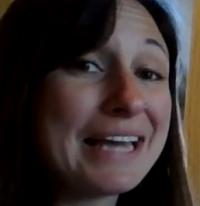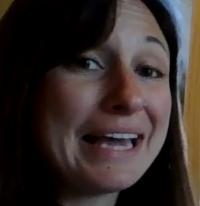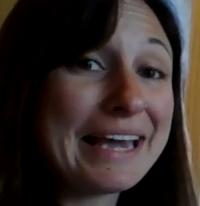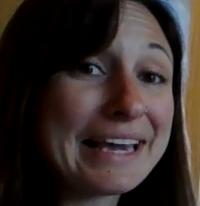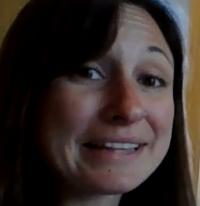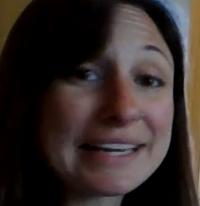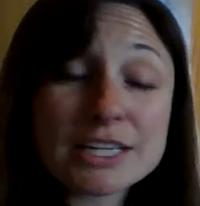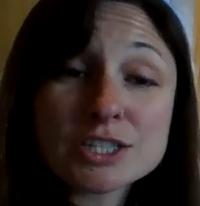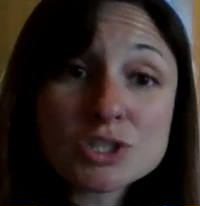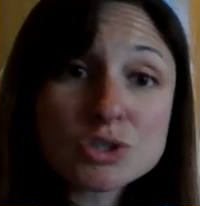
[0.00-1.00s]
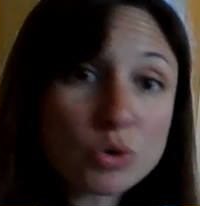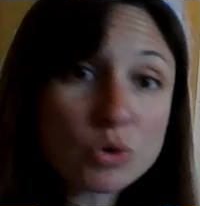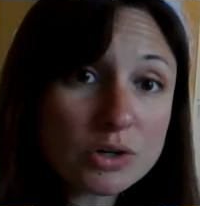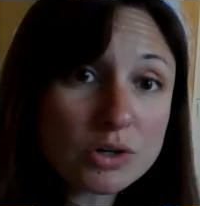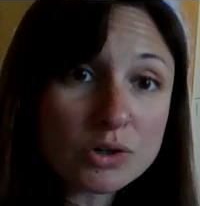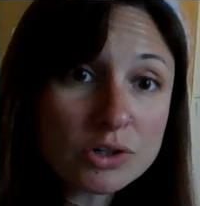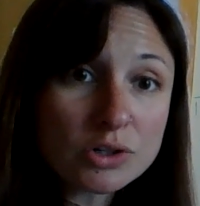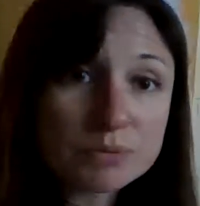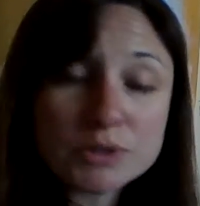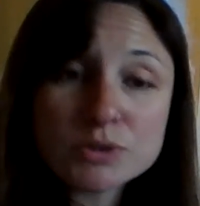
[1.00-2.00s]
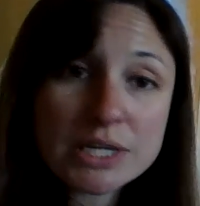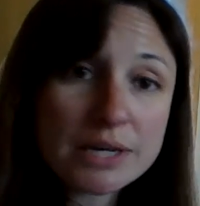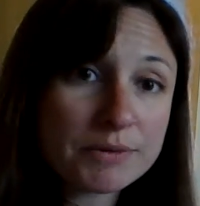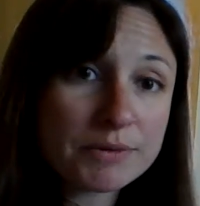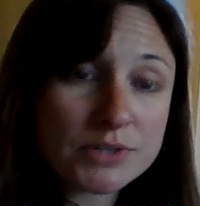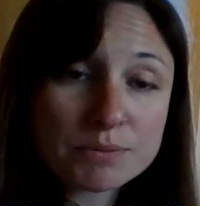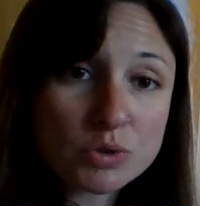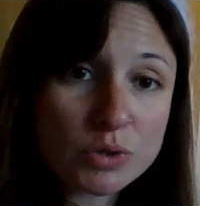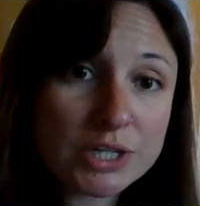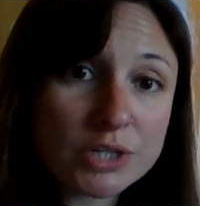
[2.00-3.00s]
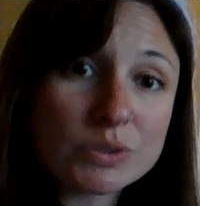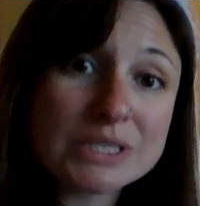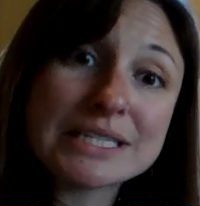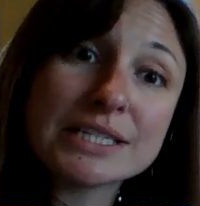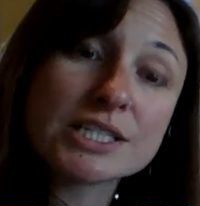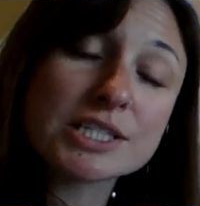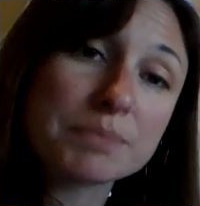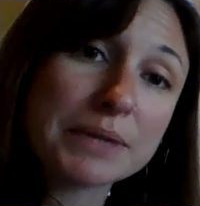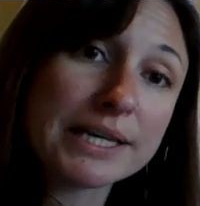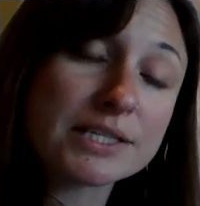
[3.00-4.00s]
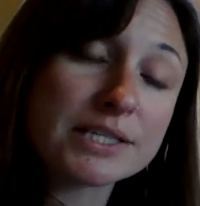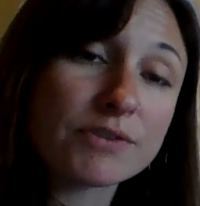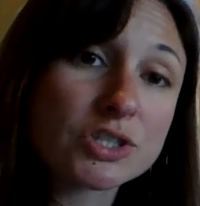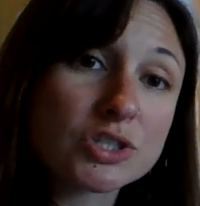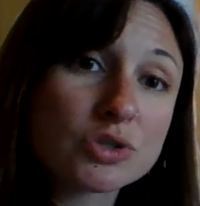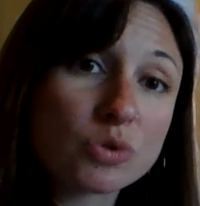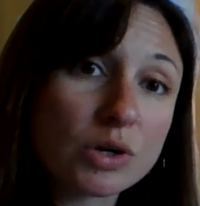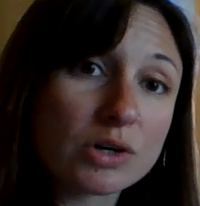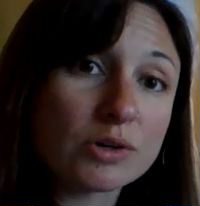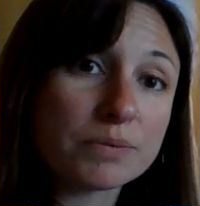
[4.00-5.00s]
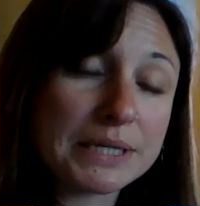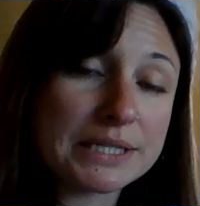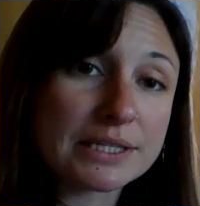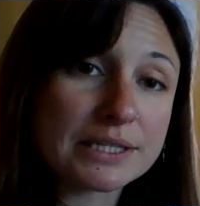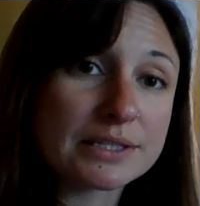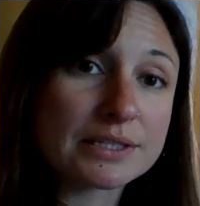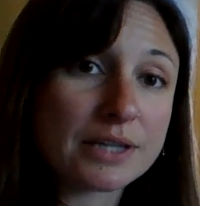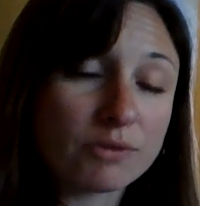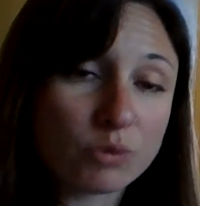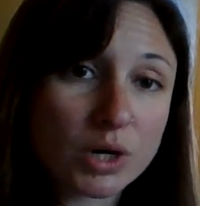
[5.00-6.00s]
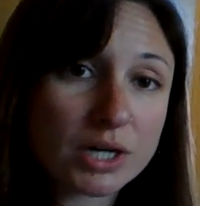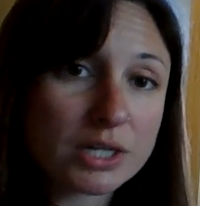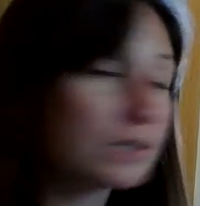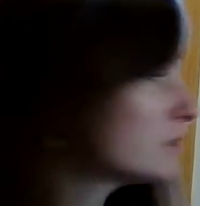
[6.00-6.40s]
a like historical museum of some sort, you would see displays of historical pieces of work.